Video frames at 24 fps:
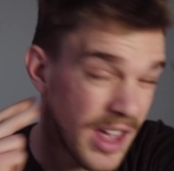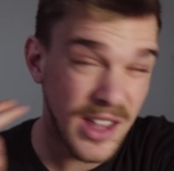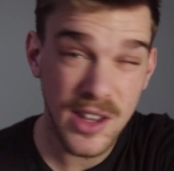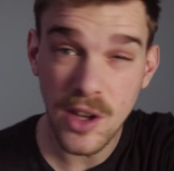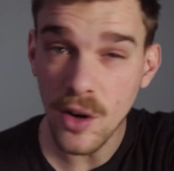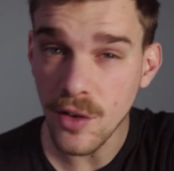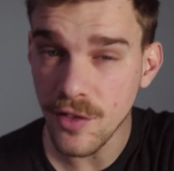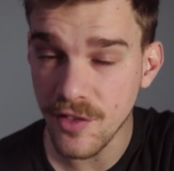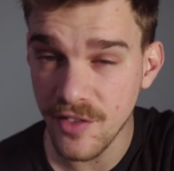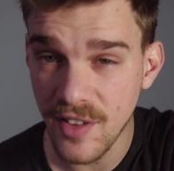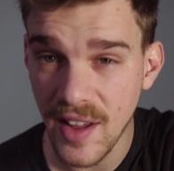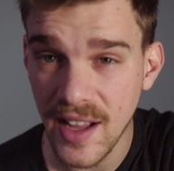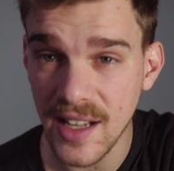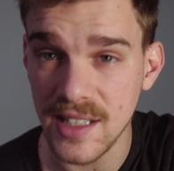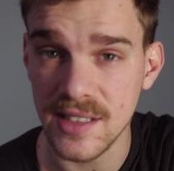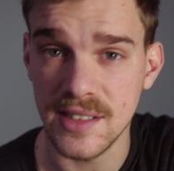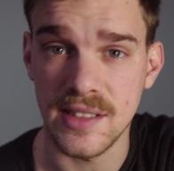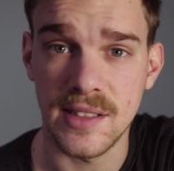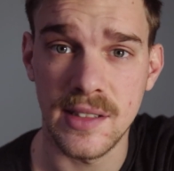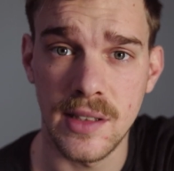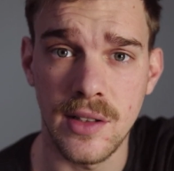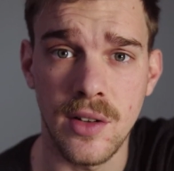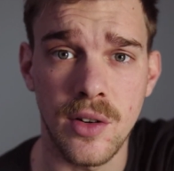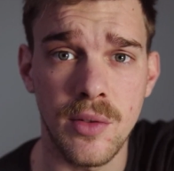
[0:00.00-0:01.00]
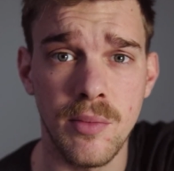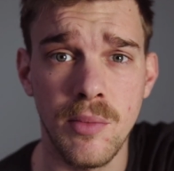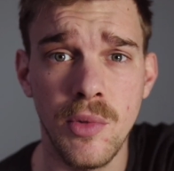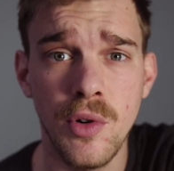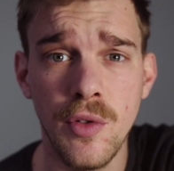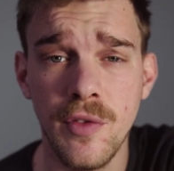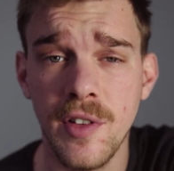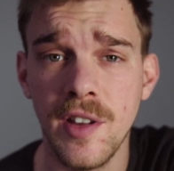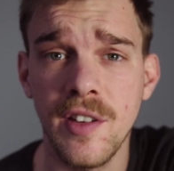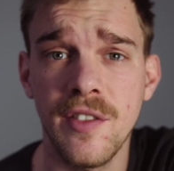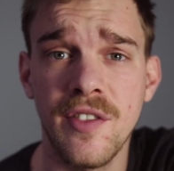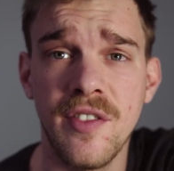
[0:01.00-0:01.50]
You're fast, you're
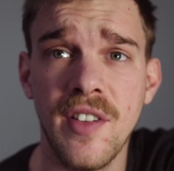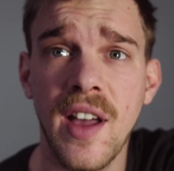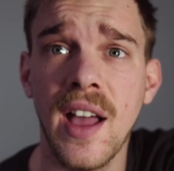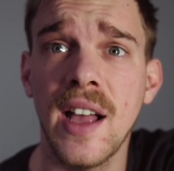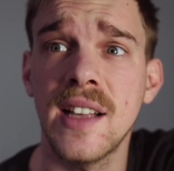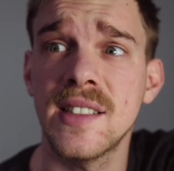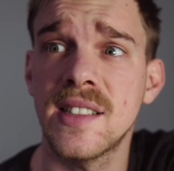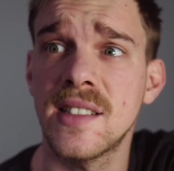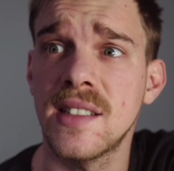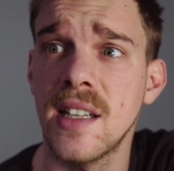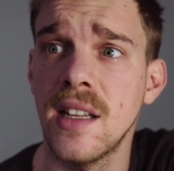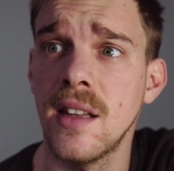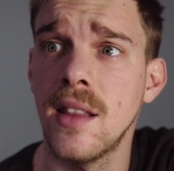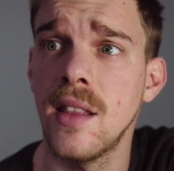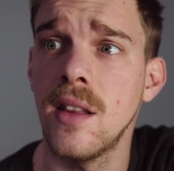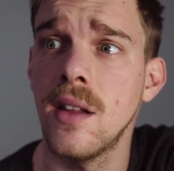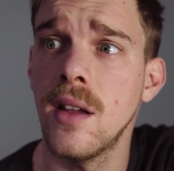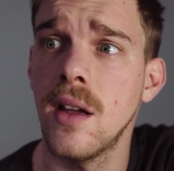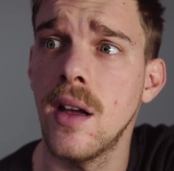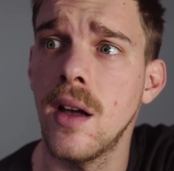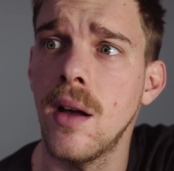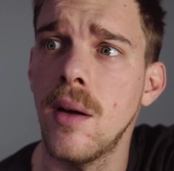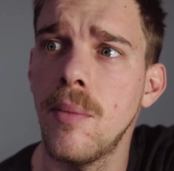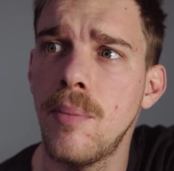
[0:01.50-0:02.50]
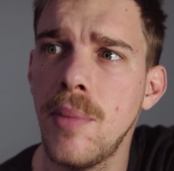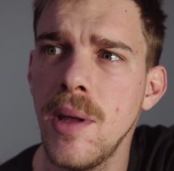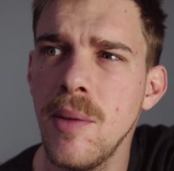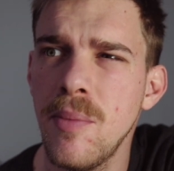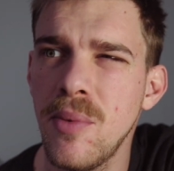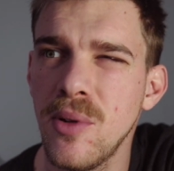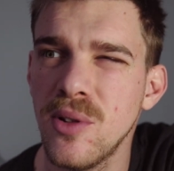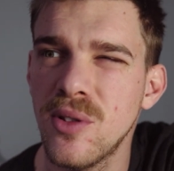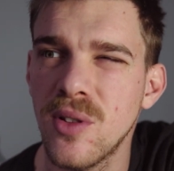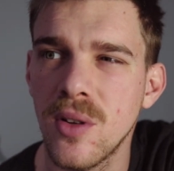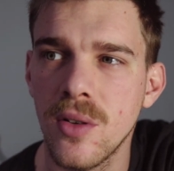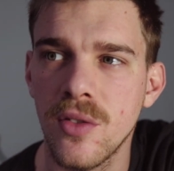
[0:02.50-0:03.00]
moving fast, and
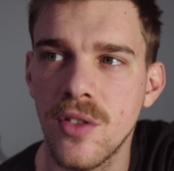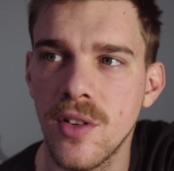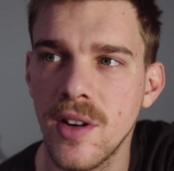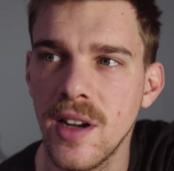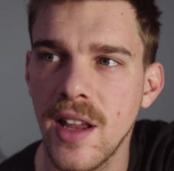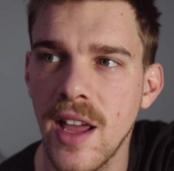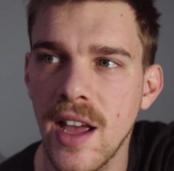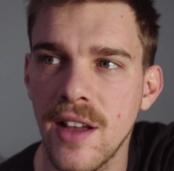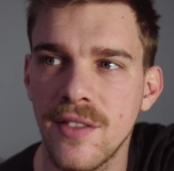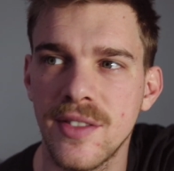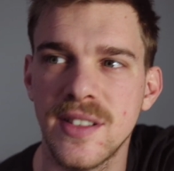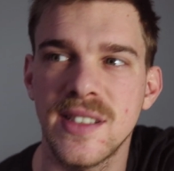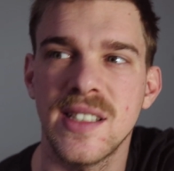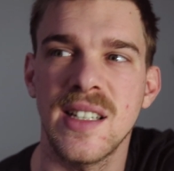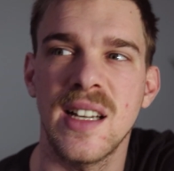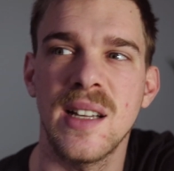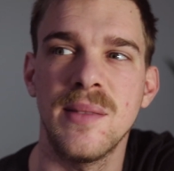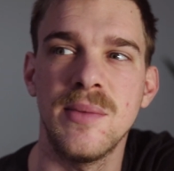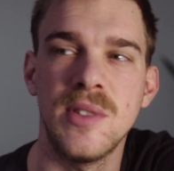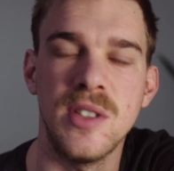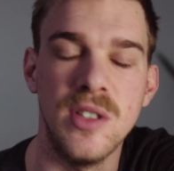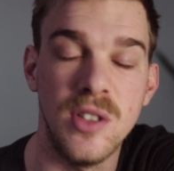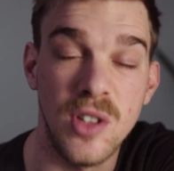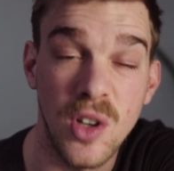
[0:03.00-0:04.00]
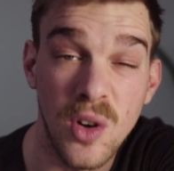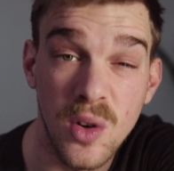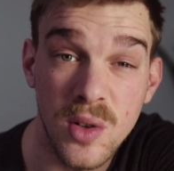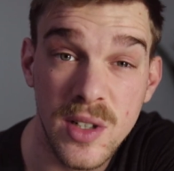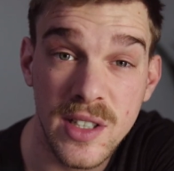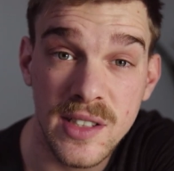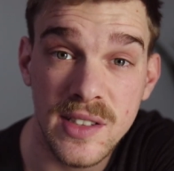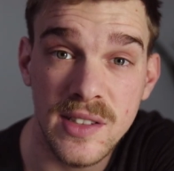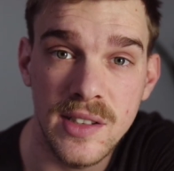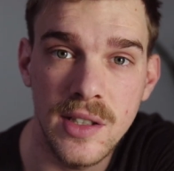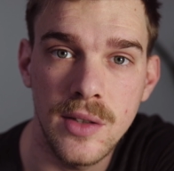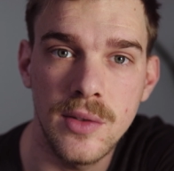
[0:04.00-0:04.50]
people don't really have time to
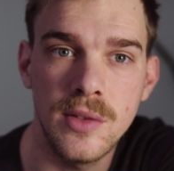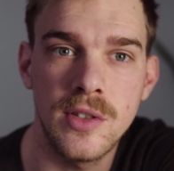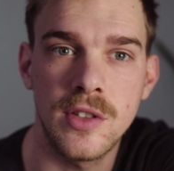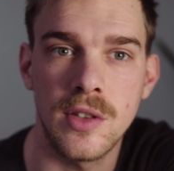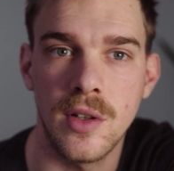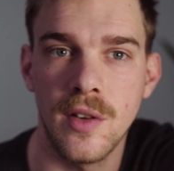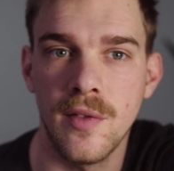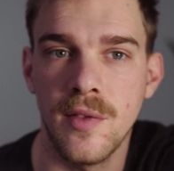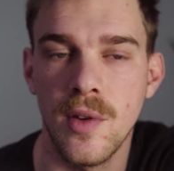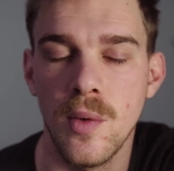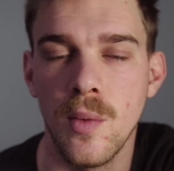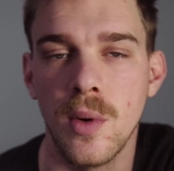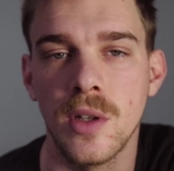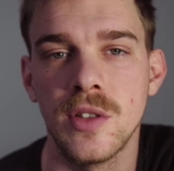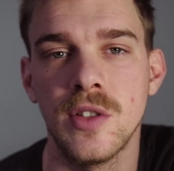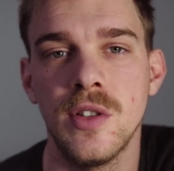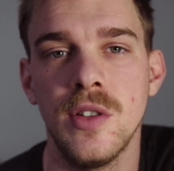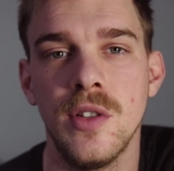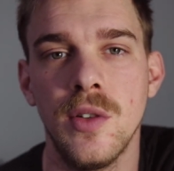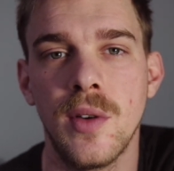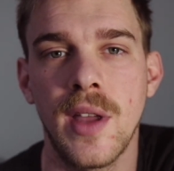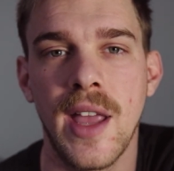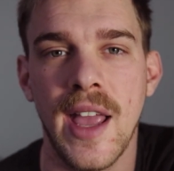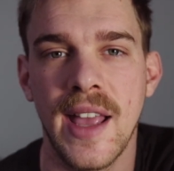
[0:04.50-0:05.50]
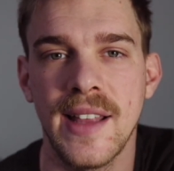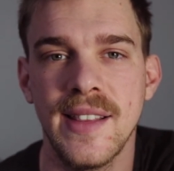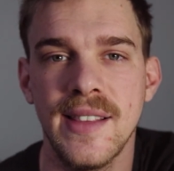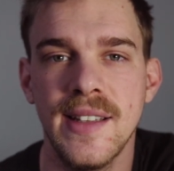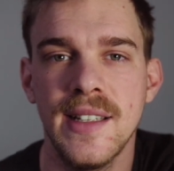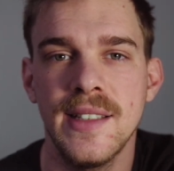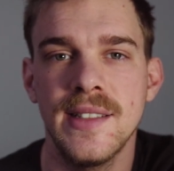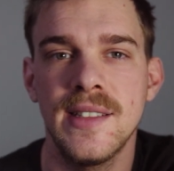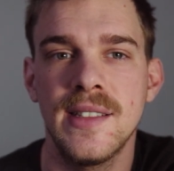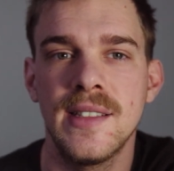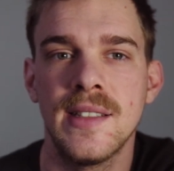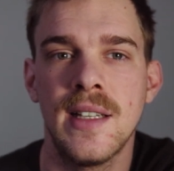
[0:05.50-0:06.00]
notice you. So if you want to do
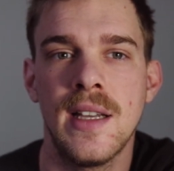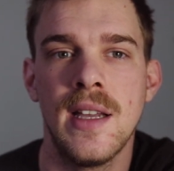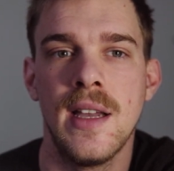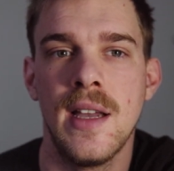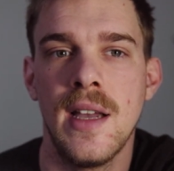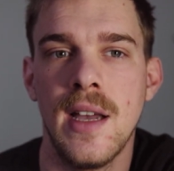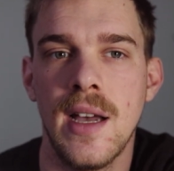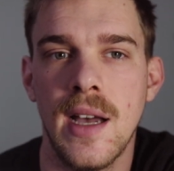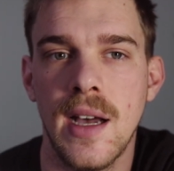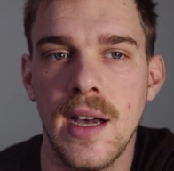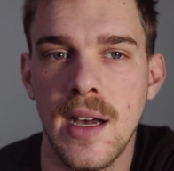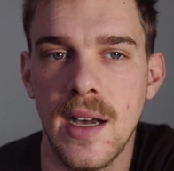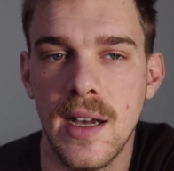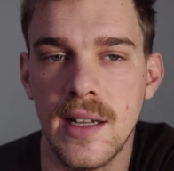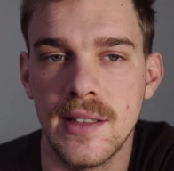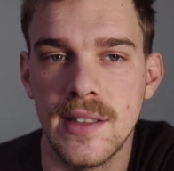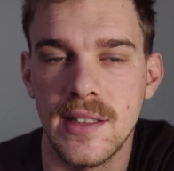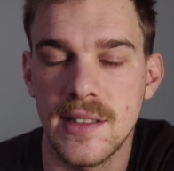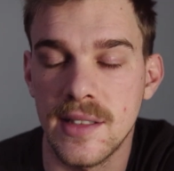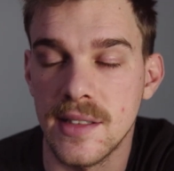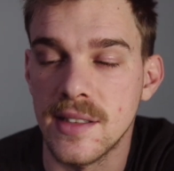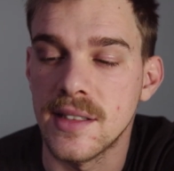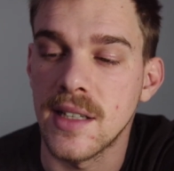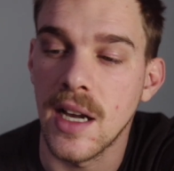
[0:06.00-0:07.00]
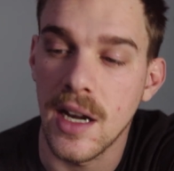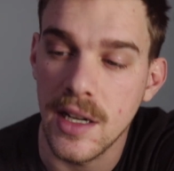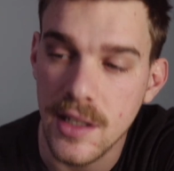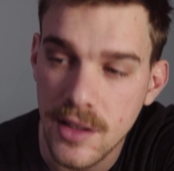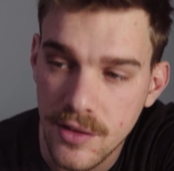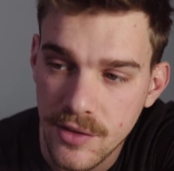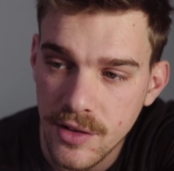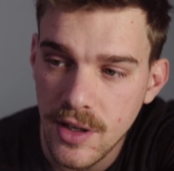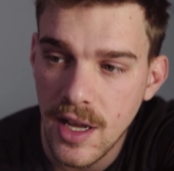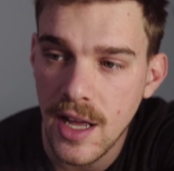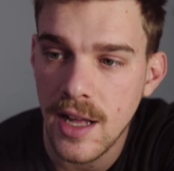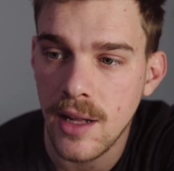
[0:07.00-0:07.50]
candids, this is kind
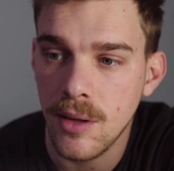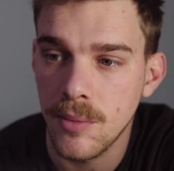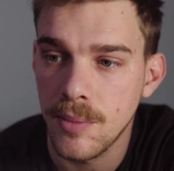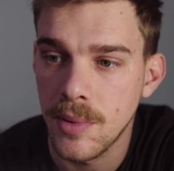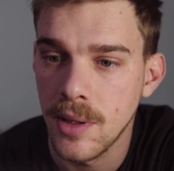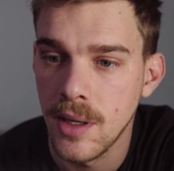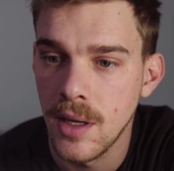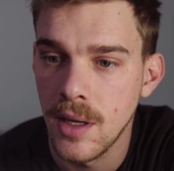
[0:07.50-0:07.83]
of a help.